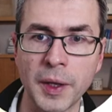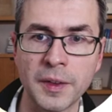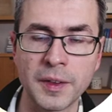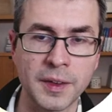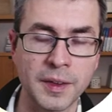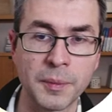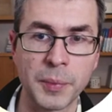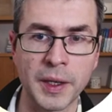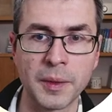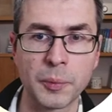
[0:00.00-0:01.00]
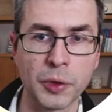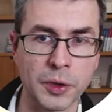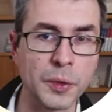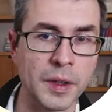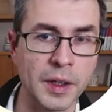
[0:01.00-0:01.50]
basically by
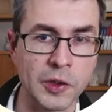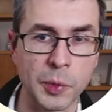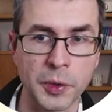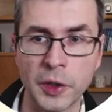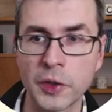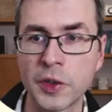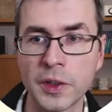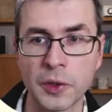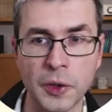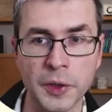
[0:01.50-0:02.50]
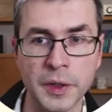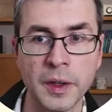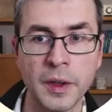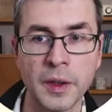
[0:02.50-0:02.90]
producing a topological order